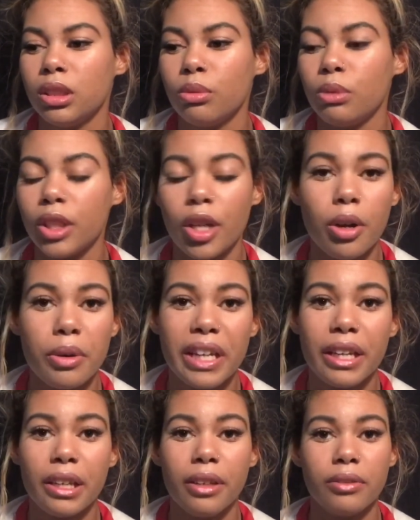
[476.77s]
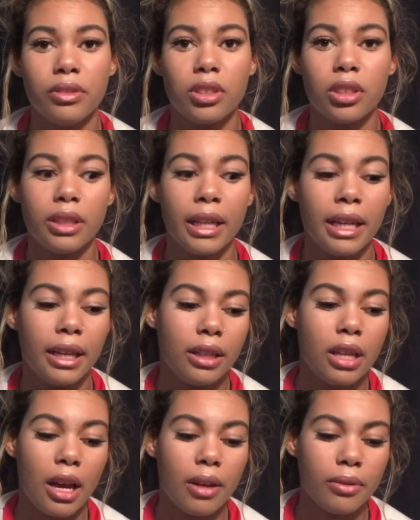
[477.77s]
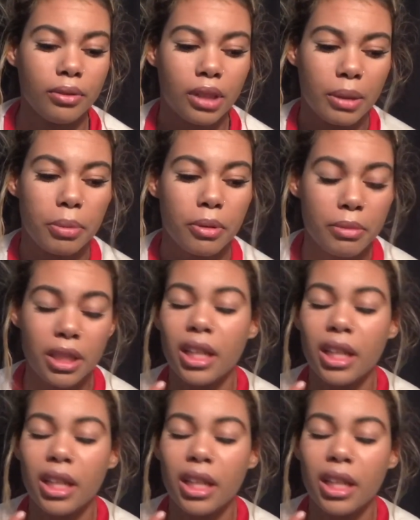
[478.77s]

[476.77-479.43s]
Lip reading: We go in. They put me in a